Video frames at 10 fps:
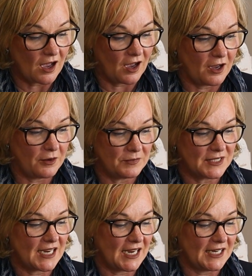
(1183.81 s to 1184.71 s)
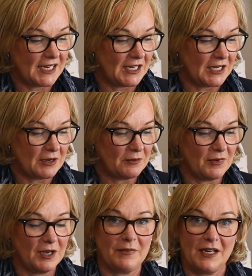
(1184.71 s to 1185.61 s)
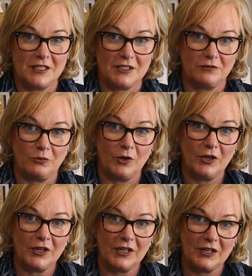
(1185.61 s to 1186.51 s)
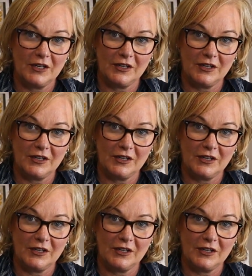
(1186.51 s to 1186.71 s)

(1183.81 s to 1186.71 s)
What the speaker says: I'm taking my piece of work